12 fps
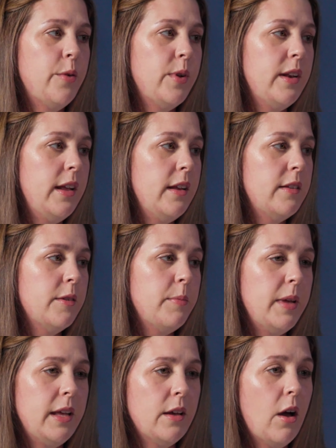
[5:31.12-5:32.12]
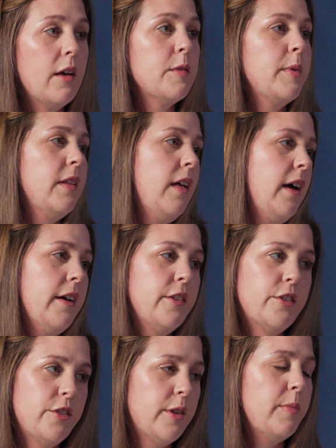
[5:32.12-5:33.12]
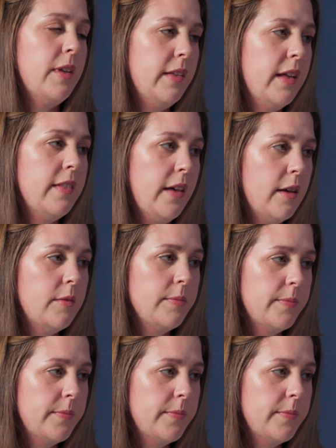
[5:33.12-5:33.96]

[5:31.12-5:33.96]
they would need to be hospitalized or something like that.